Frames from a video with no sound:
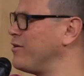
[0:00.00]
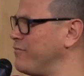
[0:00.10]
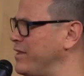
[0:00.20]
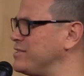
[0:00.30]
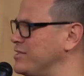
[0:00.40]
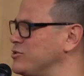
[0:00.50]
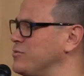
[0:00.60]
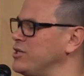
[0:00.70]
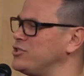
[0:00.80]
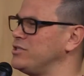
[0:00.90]
of that
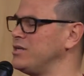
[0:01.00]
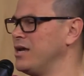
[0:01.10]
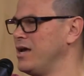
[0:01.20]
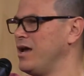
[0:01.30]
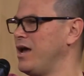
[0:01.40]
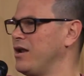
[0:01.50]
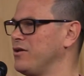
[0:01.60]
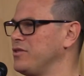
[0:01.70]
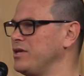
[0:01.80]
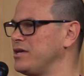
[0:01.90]
situation. And I
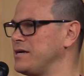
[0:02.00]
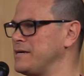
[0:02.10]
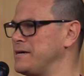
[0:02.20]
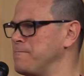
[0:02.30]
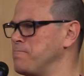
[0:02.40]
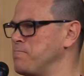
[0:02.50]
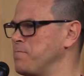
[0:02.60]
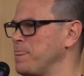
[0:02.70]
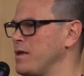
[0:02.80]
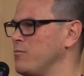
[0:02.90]
think
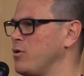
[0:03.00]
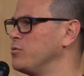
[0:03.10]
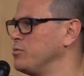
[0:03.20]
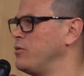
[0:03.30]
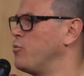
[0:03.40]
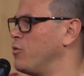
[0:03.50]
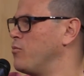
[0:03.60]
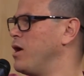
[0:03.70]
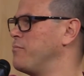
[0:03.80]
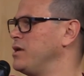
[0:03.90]
probably what
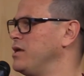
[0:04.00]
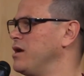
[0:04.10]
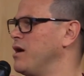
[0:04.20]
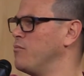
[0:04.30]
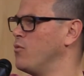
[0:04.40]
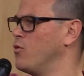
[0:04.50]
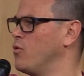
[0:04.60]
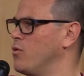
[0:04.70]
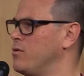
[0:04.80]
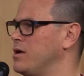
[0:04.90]
might be a
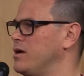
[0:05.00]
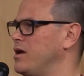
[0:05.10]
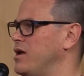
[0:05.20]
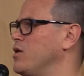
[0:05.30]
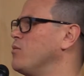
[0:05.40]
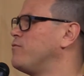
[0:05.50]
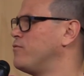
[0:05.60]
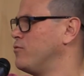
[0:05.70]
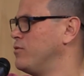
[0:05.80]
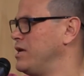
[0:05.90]
more
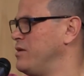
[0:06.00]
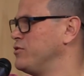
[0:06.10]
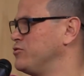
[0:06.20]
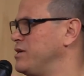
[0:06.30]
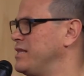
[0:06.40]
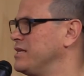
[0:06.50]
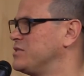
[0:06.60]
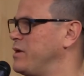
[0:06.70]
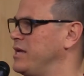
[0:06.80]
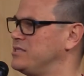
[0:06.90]
helpful imagery in that
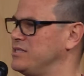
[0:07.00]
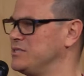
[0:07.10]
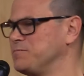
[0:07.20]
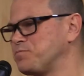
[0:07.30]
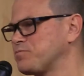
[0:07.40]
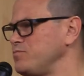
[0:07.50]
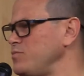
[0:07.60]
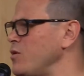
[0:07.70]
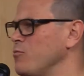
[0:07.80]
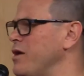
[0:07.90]
space is,
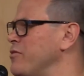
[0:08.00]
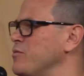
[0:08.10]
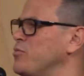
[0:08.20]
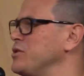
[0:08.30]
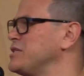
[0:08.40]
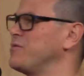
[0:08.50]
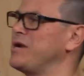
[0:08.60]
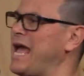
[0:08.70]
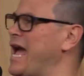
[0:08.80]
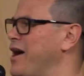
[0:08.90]
rather than pulling
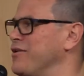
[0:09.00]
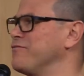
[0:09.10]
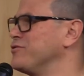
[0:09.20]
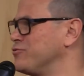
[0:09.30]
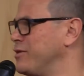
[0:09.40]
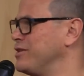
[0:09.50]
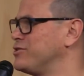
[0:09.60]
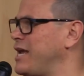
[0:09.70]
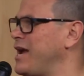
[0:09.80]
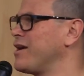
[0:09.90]
someone out of the
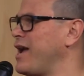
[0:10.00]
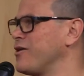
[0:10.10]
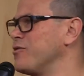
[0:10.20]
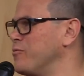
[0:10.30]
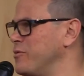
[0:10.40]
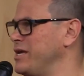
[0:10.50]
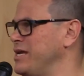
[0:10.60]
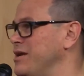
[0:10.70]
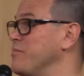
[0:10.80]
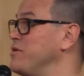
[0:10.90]
trench, how can we be